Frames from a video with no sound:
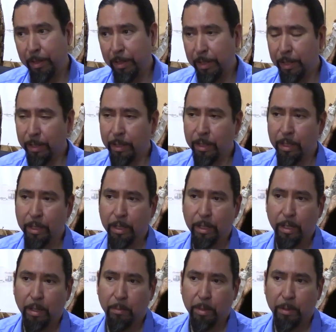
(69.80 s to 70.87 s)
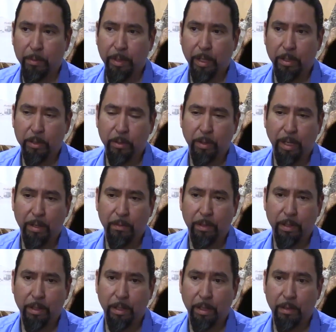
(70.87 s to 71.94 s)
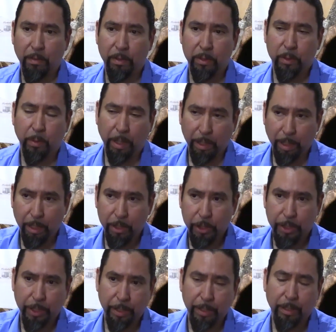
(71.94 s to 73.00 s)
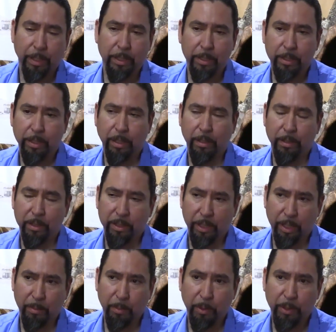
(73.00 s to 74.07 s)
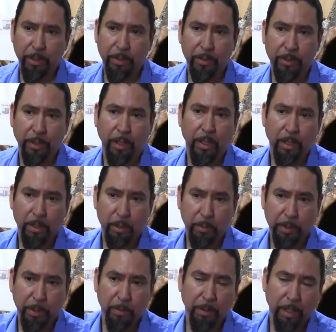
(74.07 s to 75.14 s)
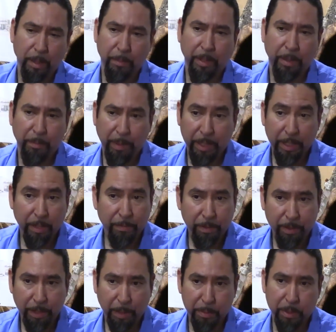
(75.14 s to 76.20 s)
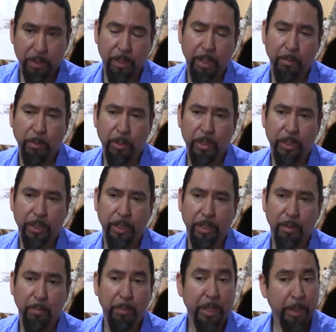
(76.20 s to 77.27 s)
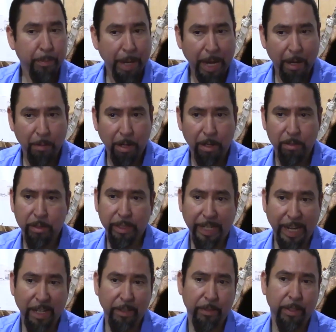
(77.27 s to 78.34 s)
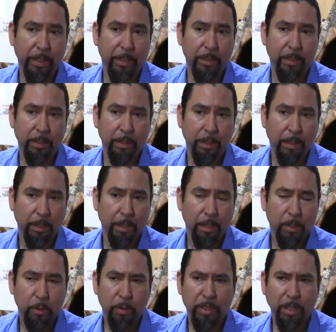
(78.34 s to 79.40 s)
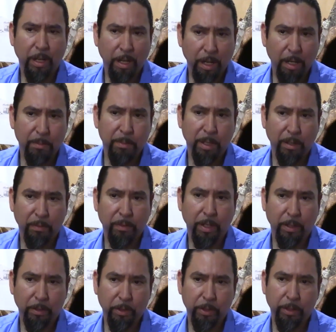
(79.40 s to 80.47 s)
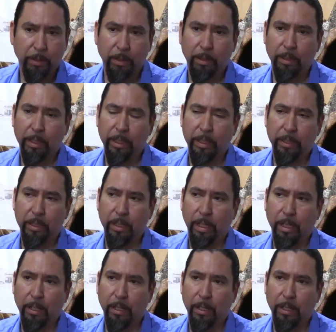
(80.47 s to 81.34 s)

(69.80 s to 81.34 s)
here, but we also have a sweat lodge here. That's our ceremonious. So we do many different types of ceremonies here, mini powwows, gatherings. So it's a hub of cultural and